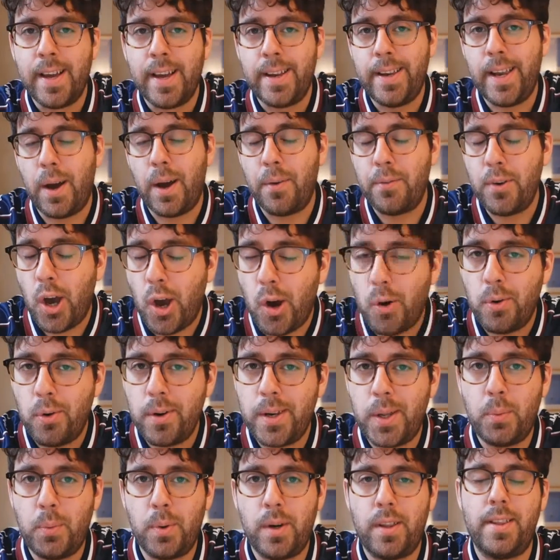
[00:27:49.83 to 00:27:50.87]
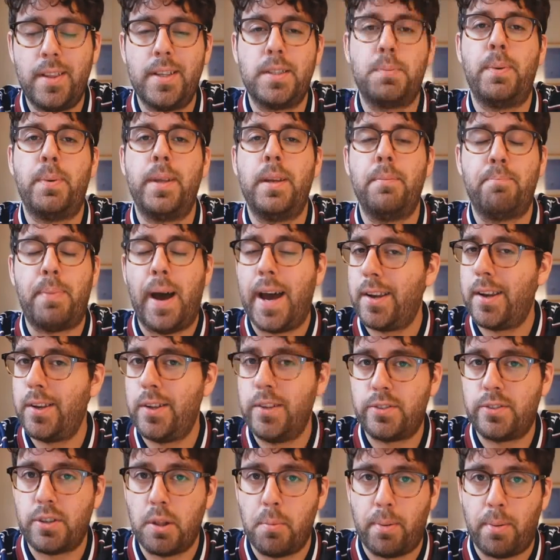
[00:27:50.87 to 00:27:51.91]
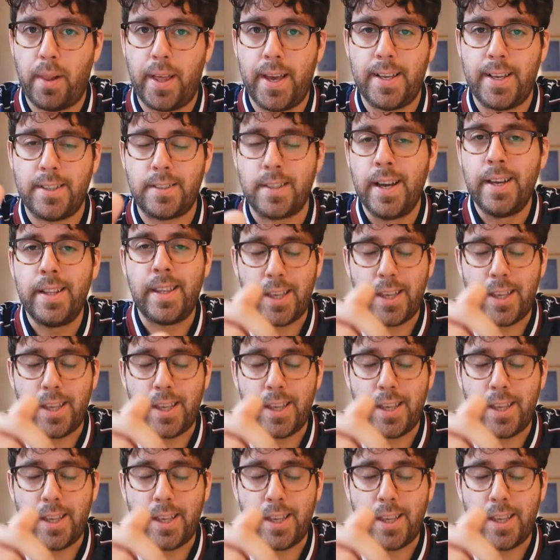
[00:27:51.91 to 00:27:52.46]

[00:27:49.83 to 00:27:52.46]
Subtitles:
Now, not only would have this been bad news for the players,